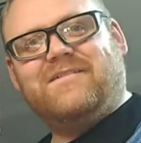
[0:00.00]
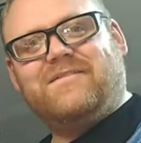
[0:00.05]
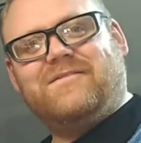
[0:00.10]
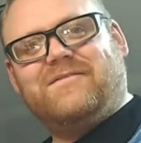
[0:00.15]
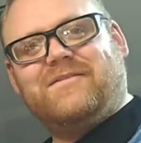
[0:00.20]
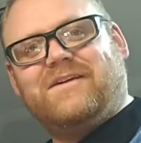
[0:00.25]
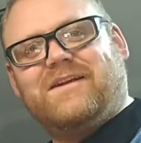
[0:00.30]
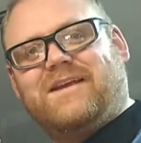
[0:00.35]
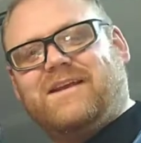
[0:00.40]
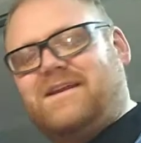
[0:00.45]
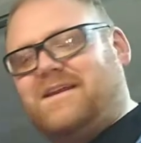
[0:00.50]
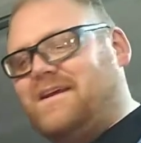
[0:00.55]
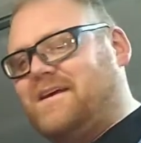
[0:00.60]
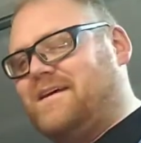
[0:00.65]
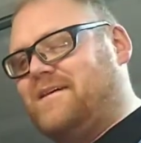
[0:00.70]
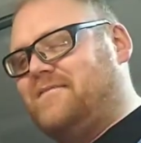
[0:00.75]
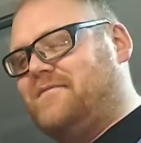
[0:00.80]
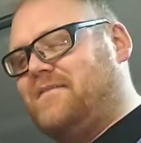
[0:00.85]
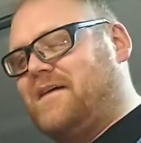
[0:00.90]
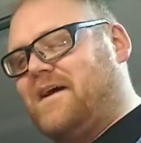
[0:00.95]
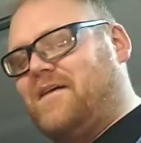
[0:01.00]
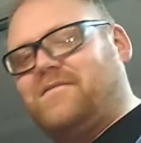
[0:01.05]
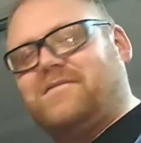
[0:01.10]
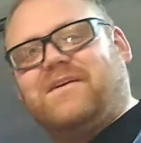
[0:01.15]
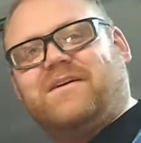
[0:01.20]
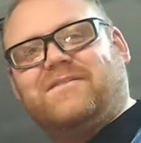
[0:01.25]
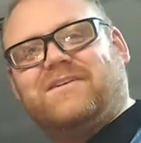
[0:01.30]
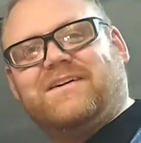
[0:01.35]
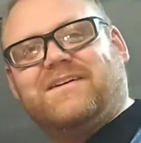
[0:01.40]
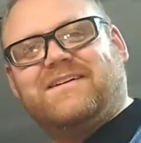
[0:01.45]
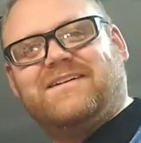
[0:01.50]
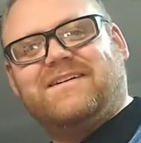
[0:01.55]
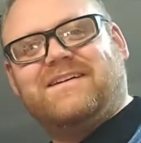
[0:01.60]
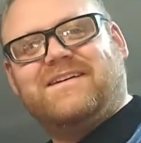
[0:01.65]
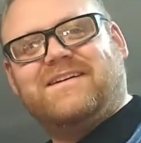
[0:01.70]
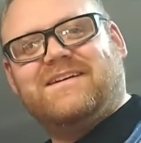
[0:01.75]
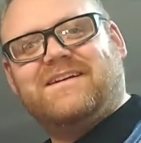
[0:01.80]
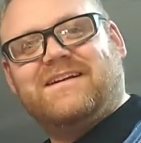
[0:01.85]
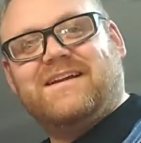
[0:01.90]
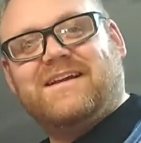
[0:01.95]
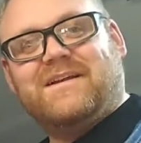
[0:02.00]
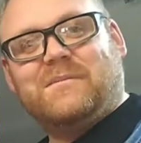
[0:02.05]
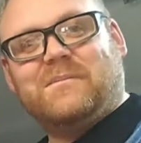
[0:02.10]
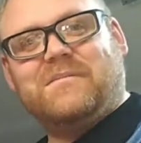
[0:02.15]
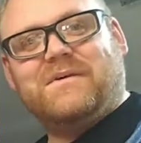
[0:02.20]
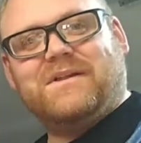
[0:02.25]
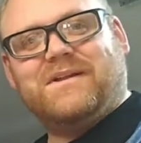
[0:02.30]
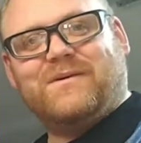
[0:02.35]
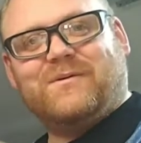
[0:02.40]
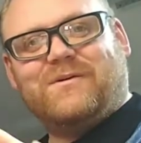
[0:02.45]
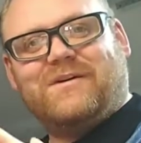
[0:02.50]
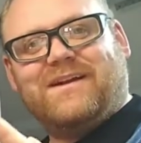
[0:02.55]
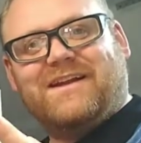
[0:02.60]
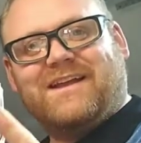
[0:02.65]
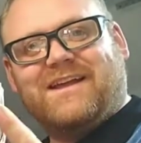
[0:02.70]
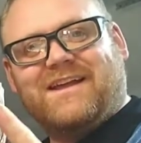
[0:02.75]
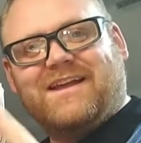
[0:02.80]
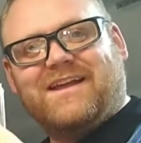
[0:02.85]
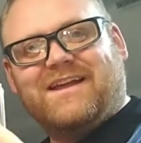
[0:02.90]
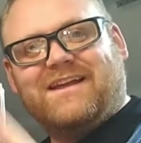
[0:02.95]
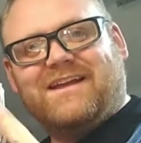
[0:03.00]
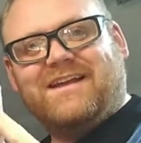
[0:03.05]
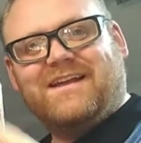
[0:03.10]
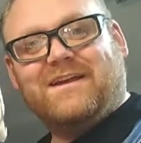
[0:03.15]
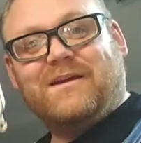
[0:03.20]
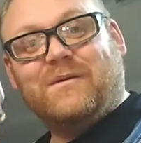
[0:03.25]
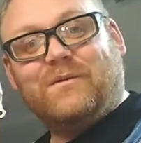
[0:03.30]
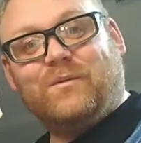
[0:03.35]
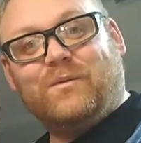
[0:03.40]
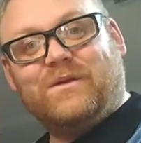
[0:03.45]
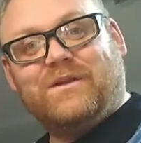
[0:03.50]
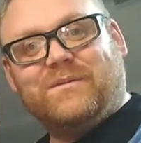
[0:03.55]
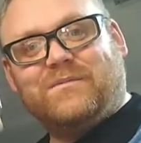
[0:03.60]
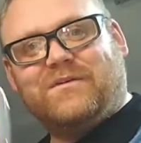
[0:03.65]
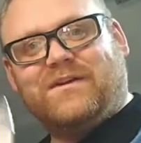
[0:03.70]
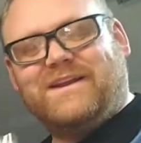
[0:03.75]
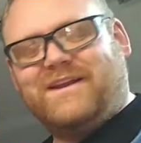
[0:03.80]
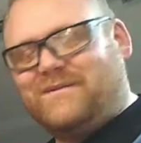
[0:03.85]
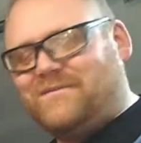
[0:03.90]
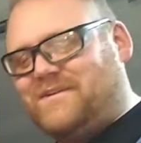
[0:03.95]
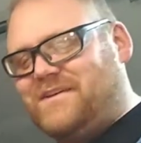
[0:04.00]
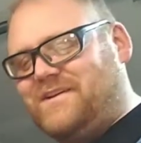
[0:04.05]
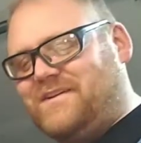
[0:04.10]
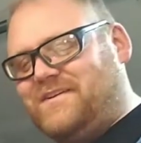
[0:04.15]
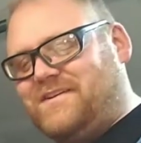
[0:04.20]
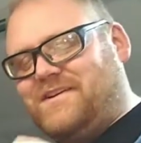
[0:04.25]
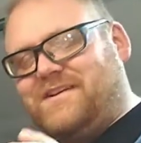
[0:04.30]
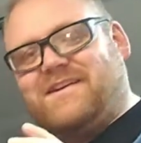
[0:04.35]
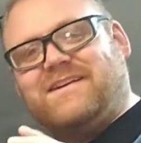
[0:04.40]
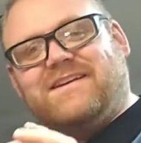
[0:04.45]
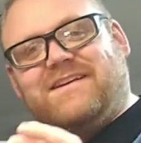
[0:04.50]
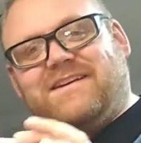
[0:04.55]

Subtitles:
freaking valve cover, billet one. Really pretty up the engine.